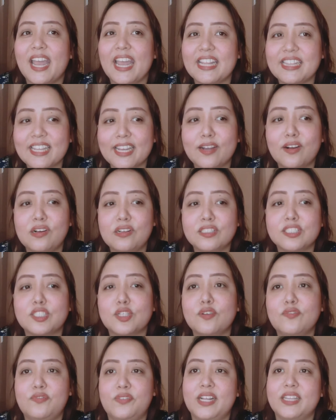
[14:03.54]
and I
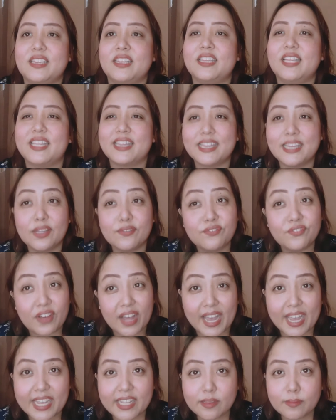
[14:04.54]
also felt that
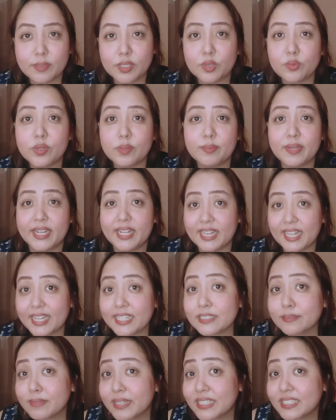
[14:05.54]
divide between my
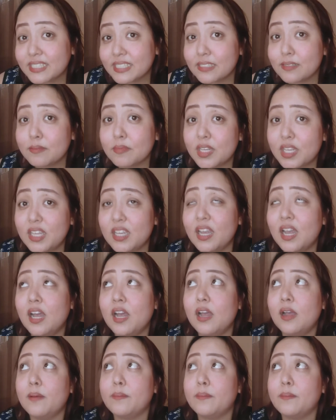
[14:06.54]
classmates and me